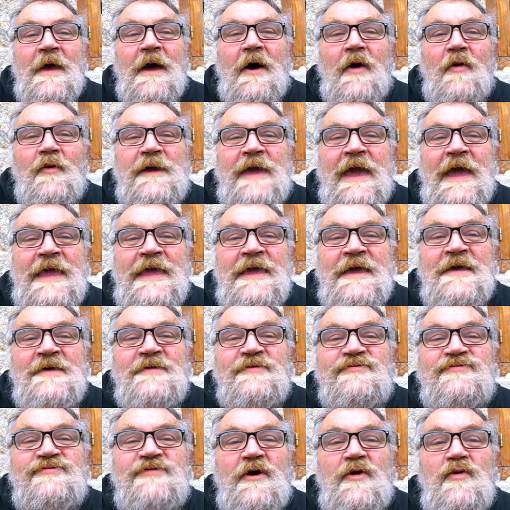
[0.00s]
Okay,
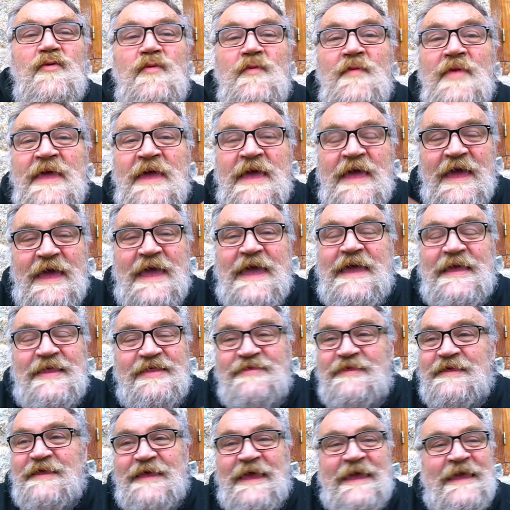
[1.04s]
so it
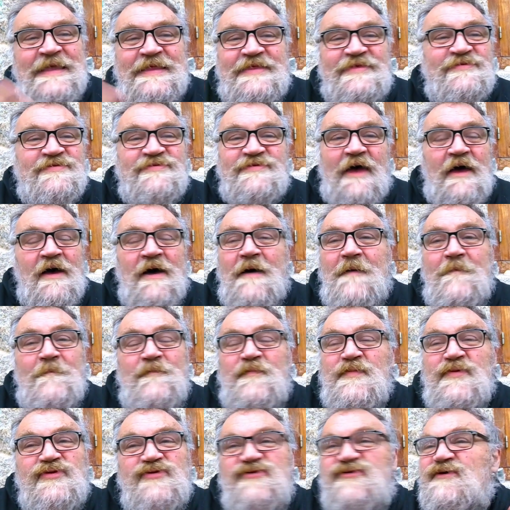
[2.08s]
it's um
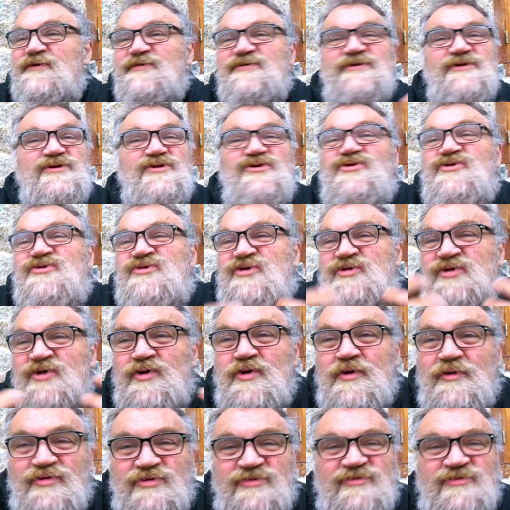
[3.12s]
just Too,